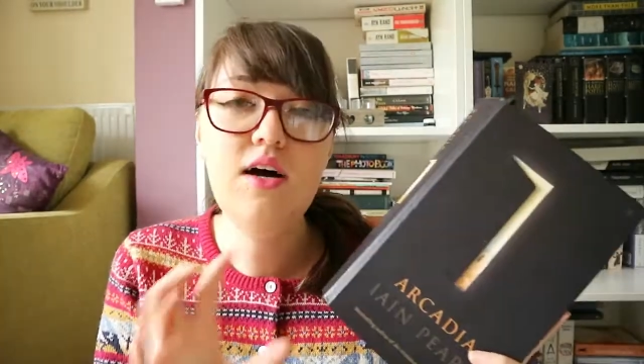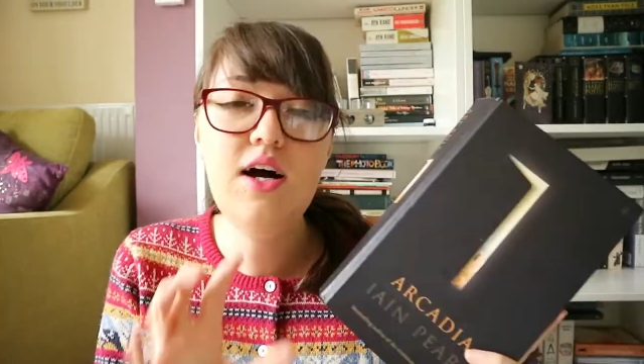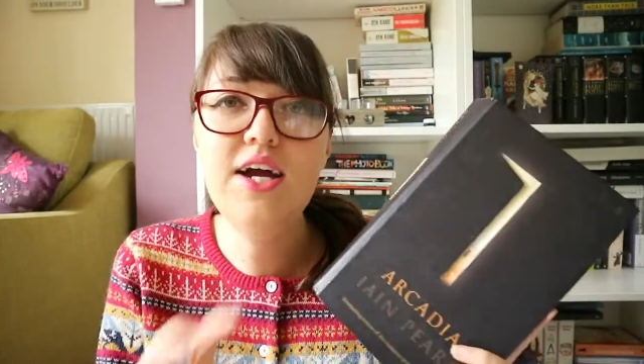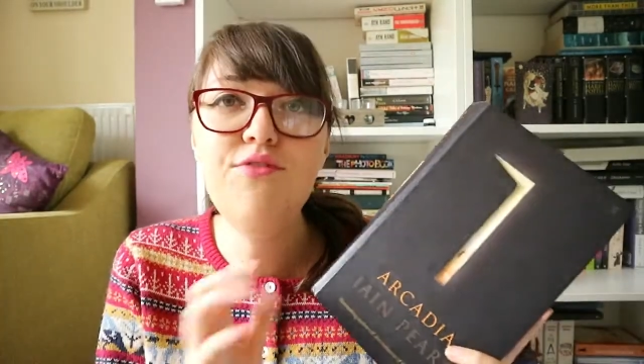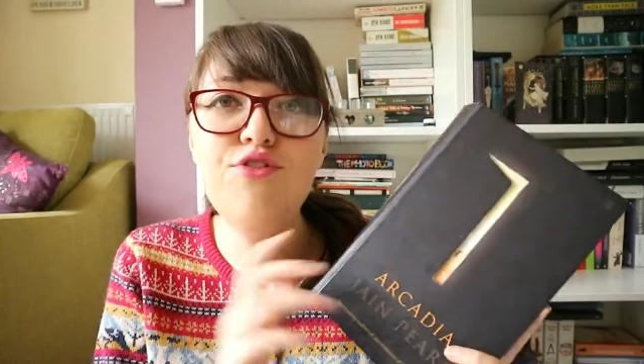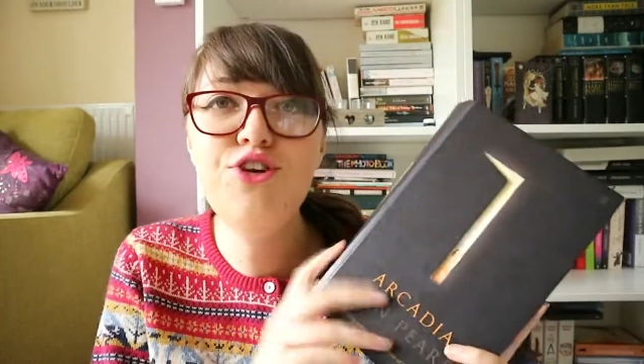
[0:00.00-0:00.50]

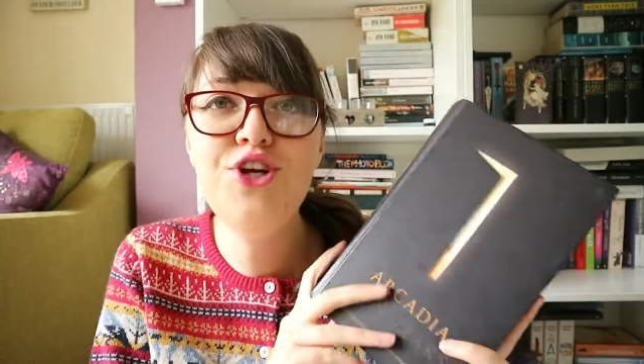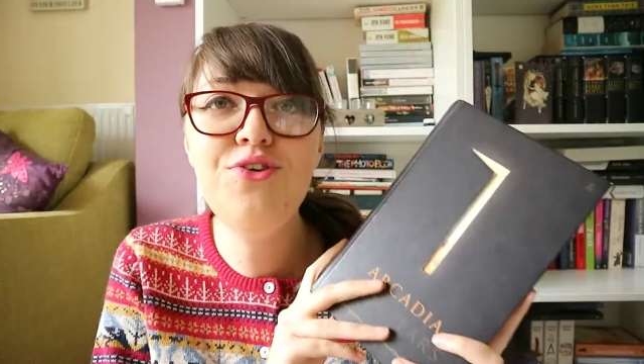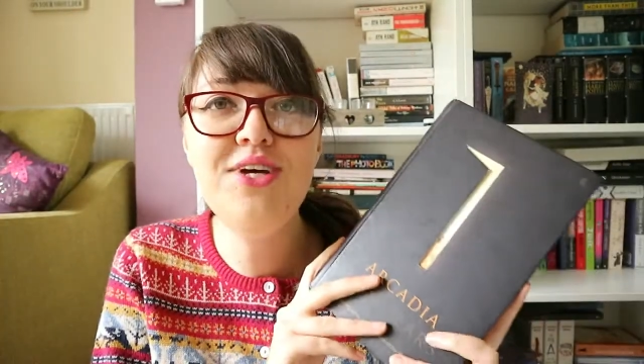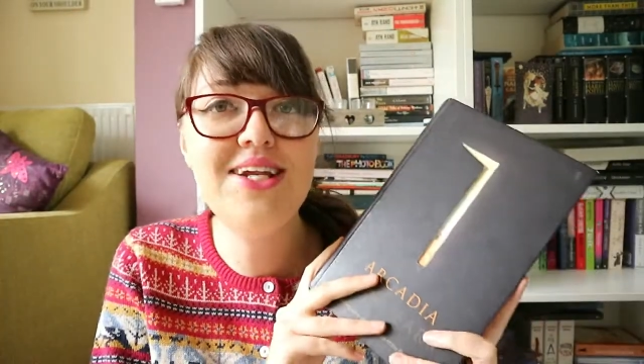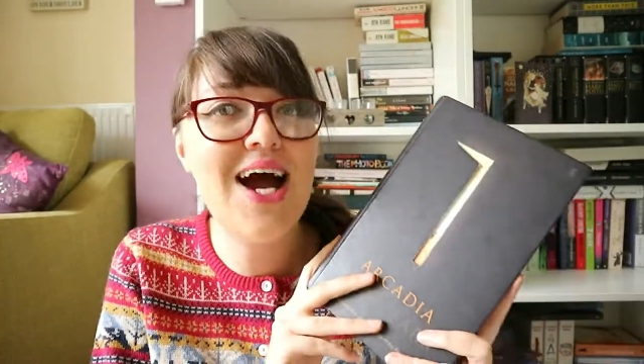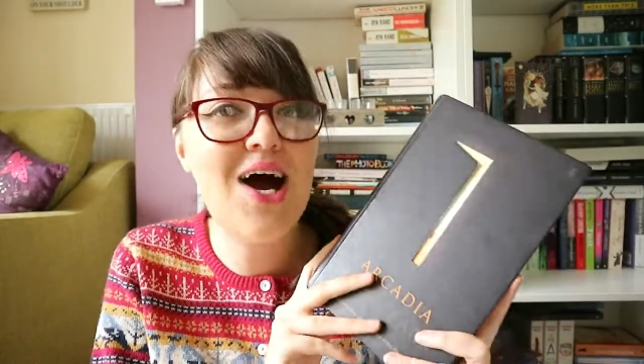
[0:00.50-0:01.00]
I have
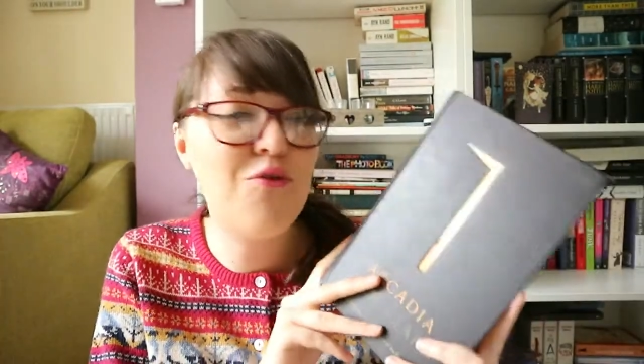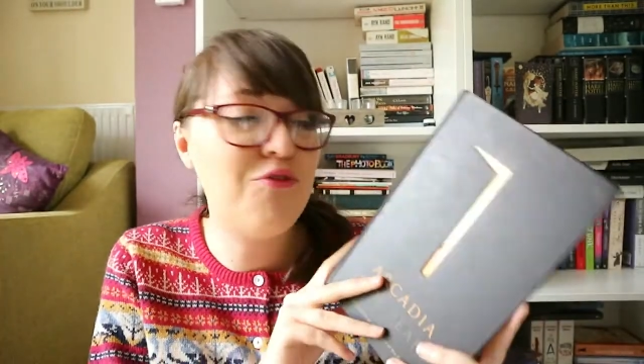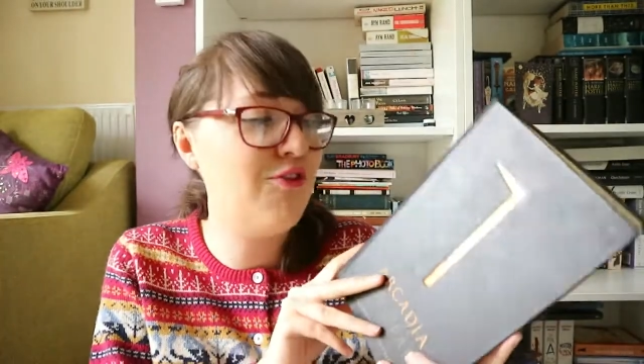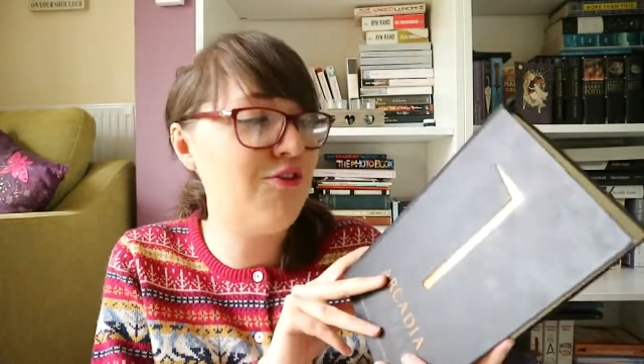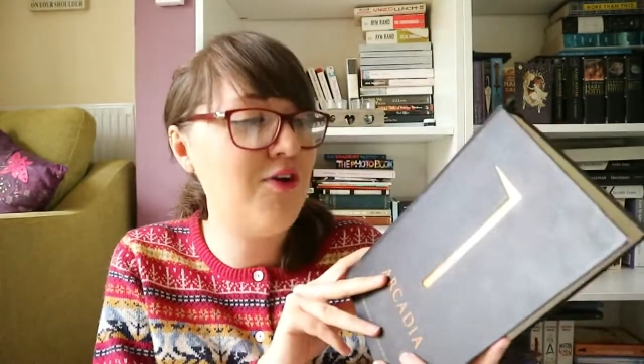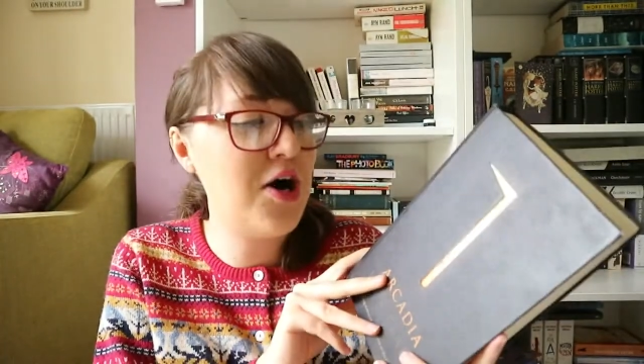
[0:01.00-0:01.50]
renewed it now
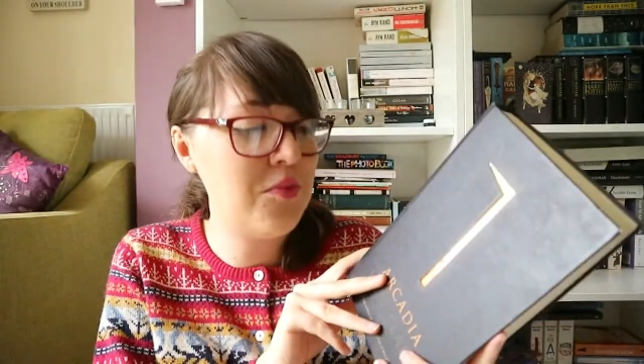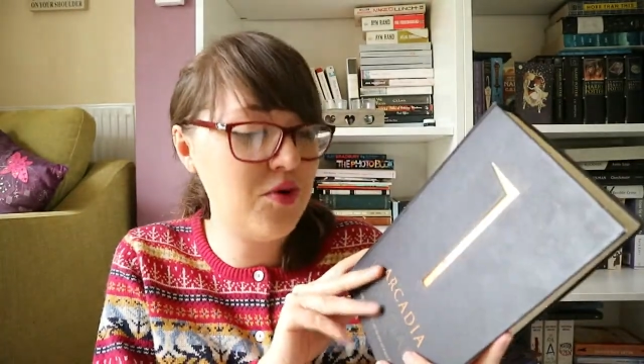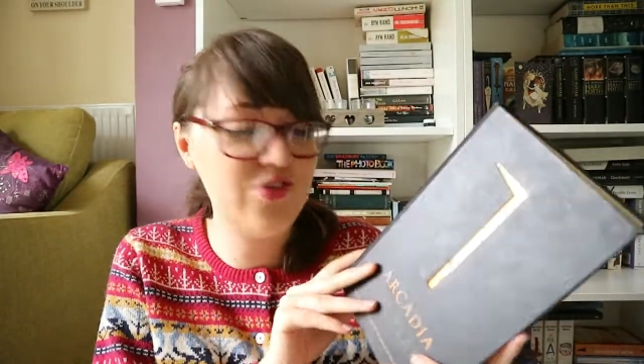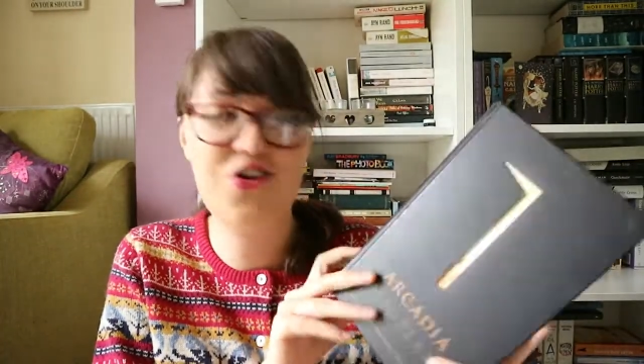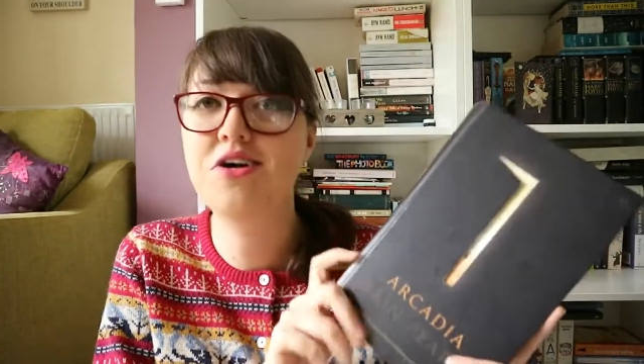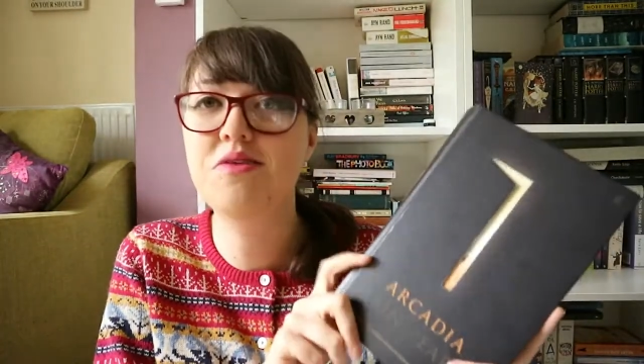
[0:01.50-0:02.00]
for far
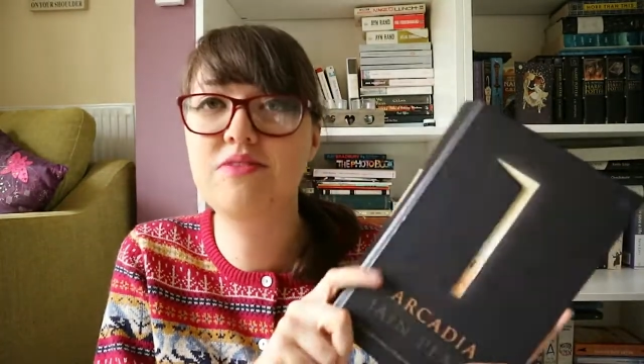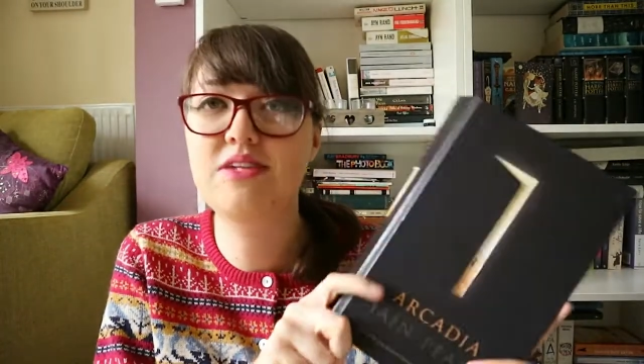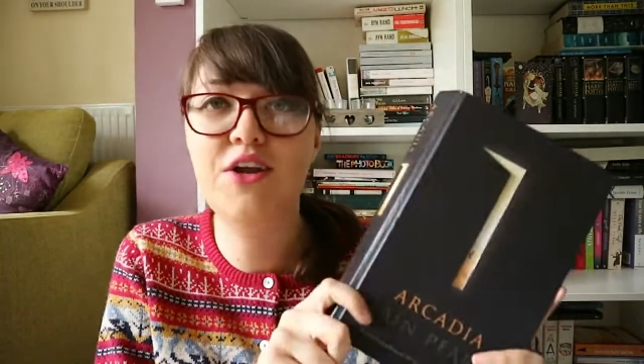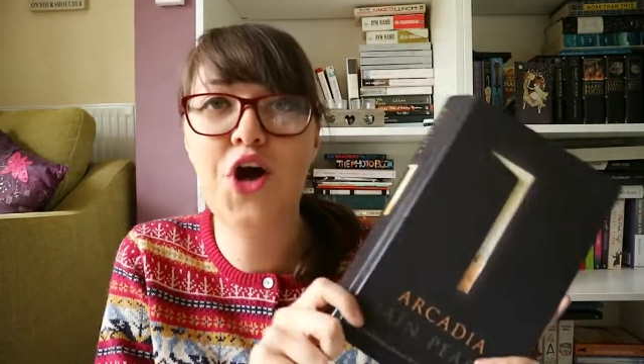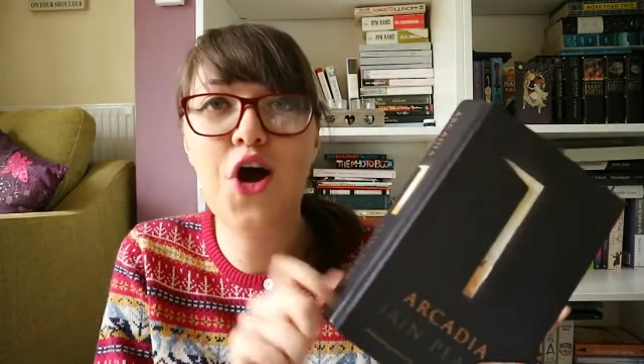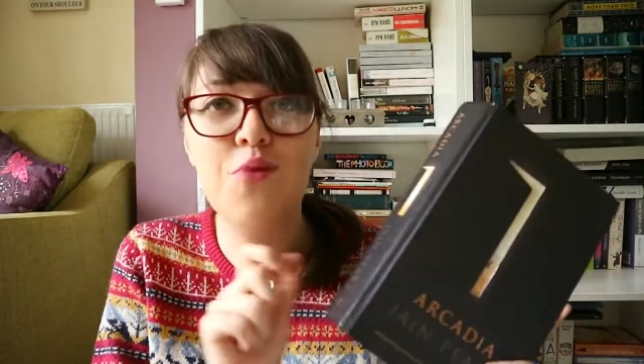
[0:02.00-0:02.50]
more times
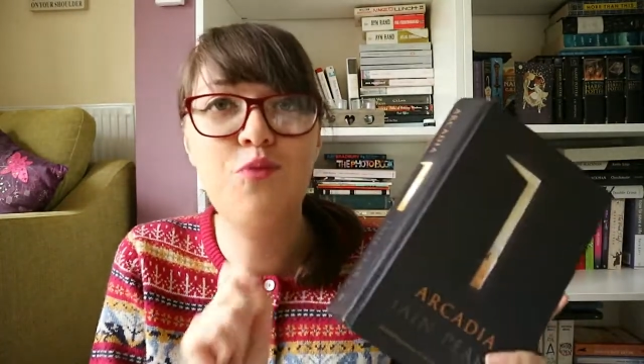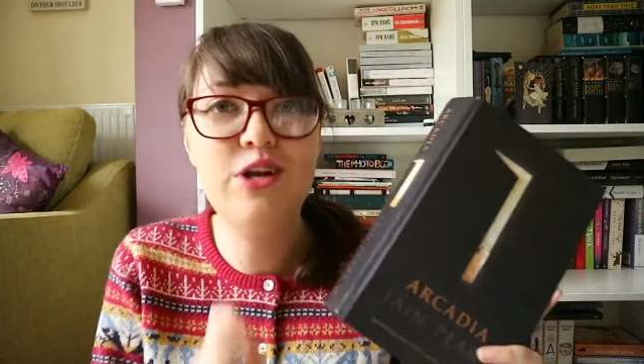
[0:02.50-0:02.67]
than I am